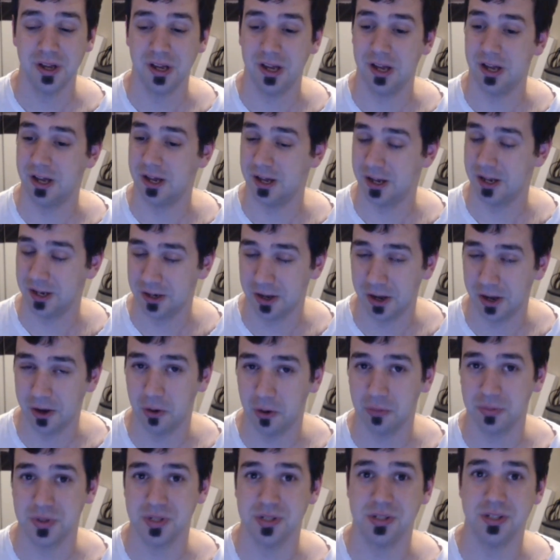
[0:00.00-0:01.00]
and I
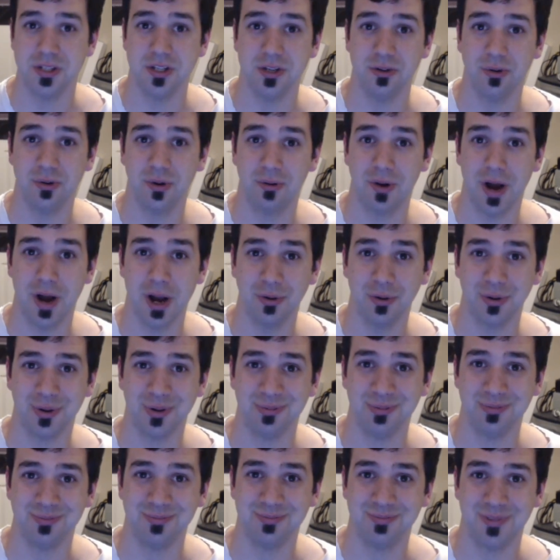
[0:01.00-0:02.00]
hope to see you around.
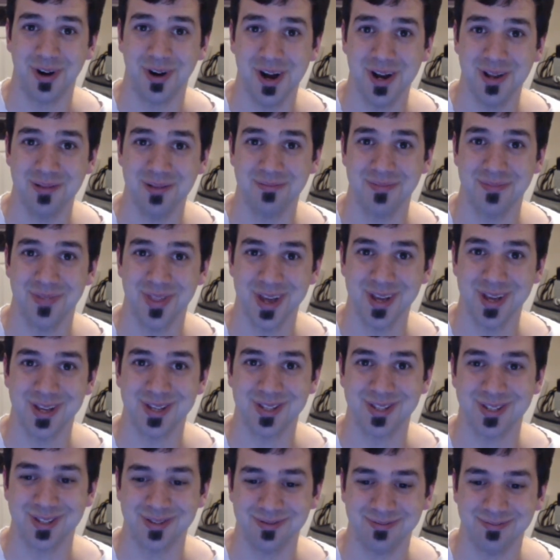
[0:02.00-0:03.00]
Alright,
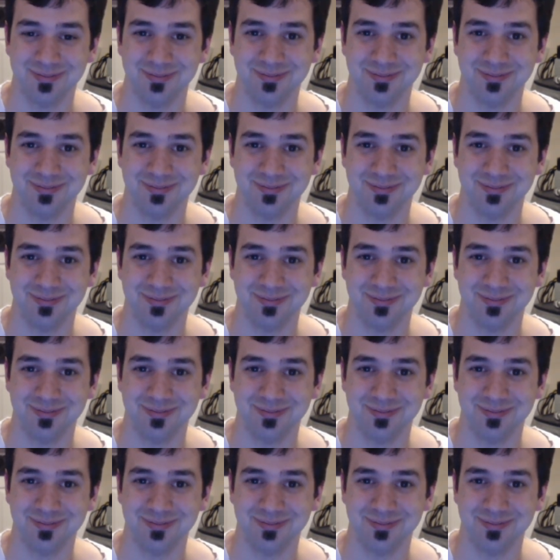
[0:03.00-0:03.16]
thanks.